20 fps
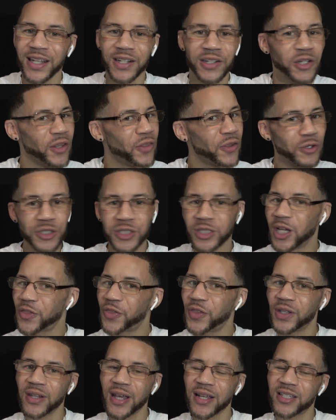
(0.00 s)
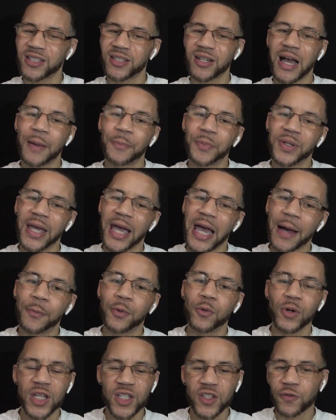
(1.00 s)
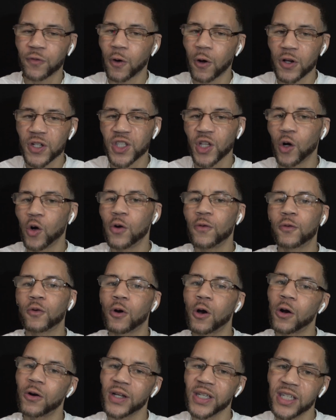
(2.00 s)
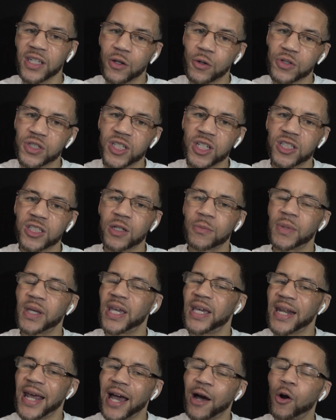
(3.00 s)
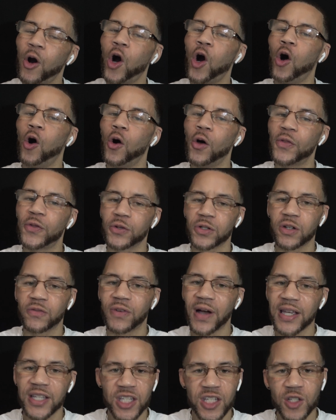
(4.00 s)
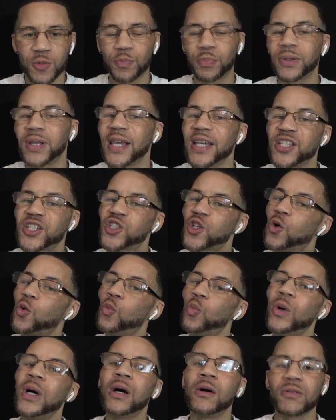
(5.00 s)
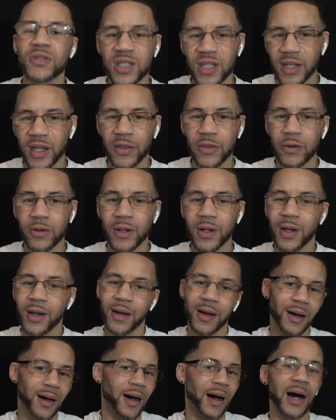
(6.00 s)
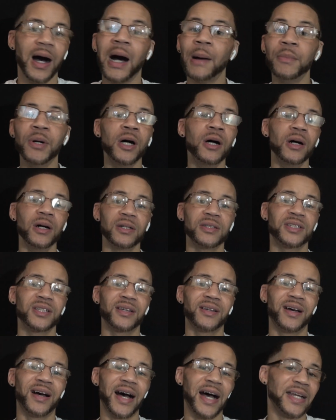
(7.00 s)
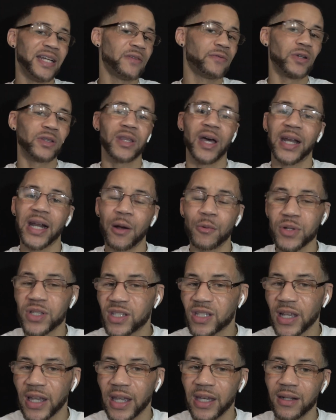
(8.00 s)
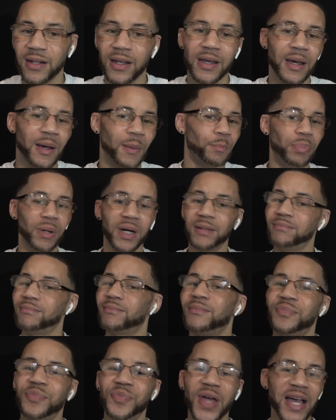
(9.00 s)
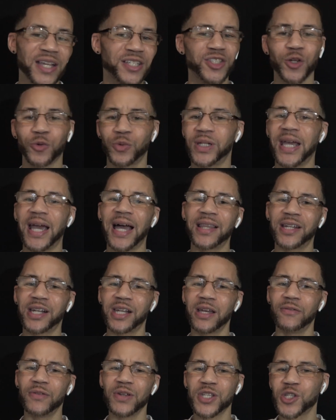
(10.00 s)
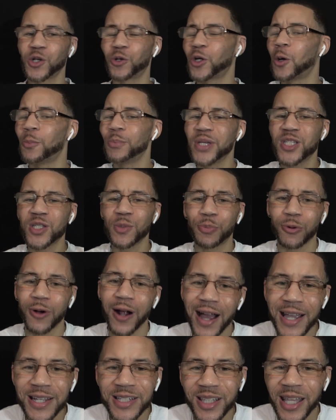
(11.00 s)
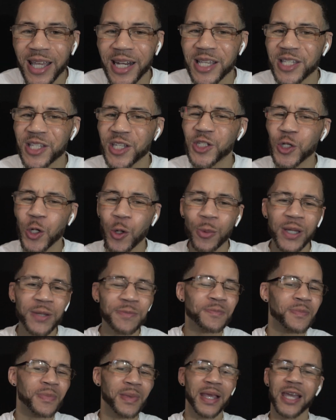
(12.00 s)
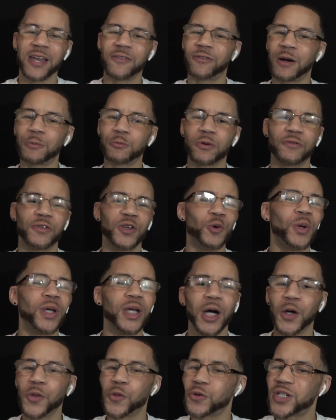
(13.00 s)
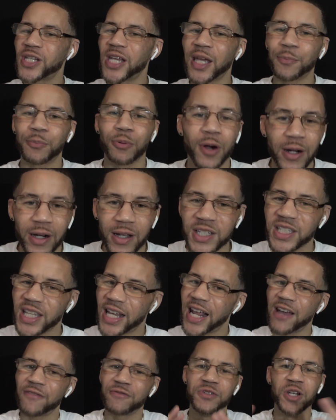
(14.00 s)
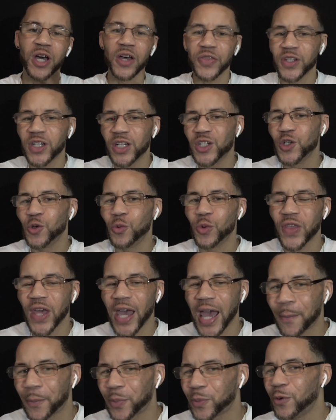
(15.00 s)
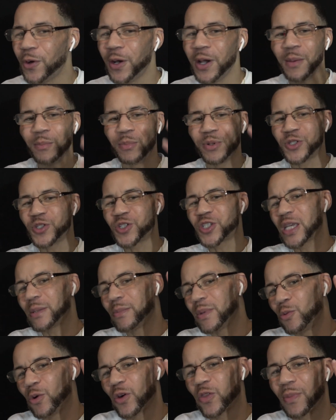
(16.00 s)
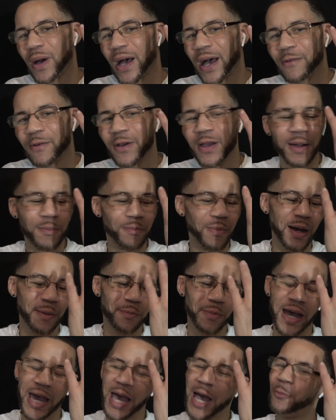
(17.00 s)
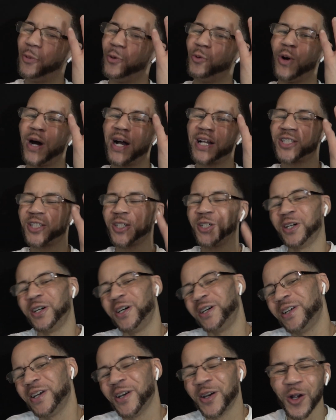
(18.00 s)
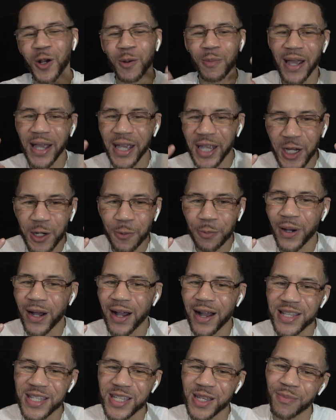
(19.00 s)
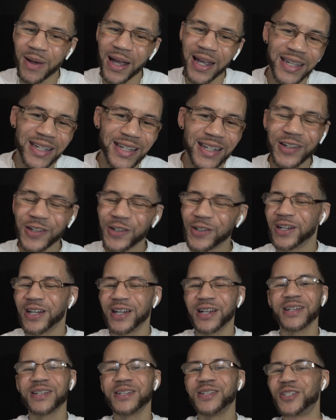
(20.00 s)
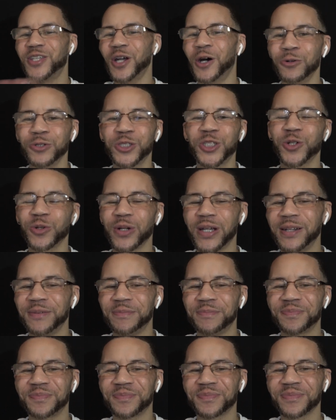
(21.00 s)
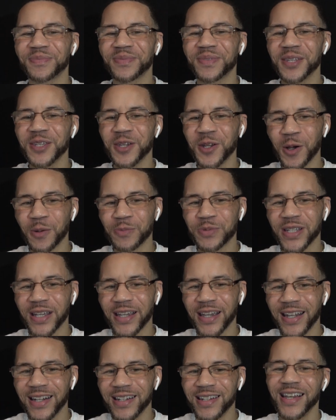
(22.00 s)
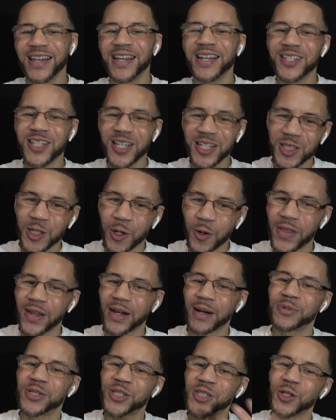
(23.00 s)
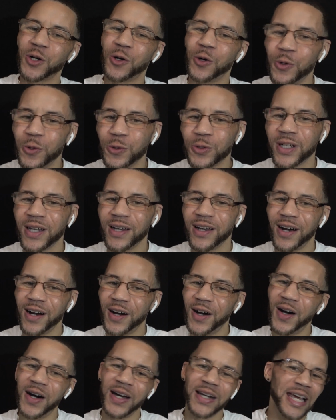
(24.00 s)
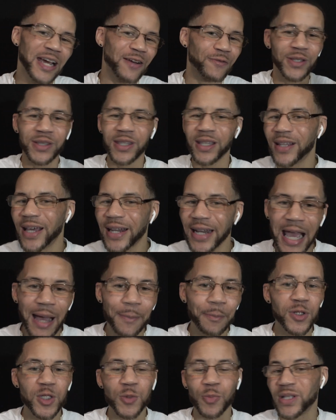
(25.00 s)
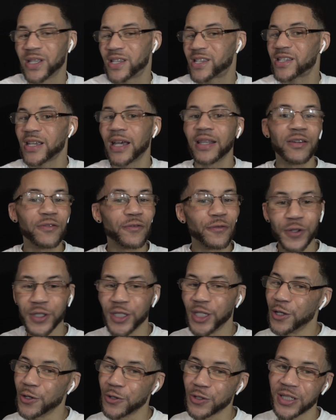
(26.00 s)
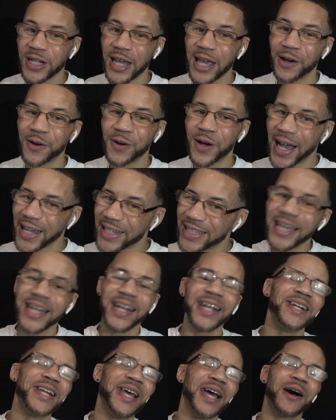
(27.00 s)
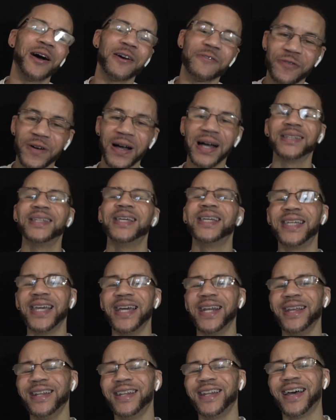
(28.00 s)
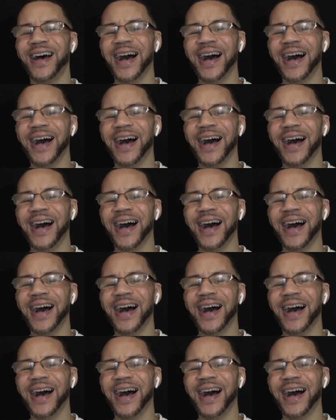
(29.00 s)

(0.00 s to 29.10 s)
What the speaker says: Now, there's nothing that's topping Apple as far as the overall ecosystem and how all their devices play so well together. I'm hooked. I never thought I would say it, but that's the reality of it. So don't be surprised, ladies and gentlemen, if I'm reviewing other tech products that have nothing to do with Apple, but you see me with my Apple Watch on or my AirPods in my ear. Don't trip. You know what I'm saying? Just know that I'm sold on everything that Apple's been selling for years now. I get it now. I finally get it.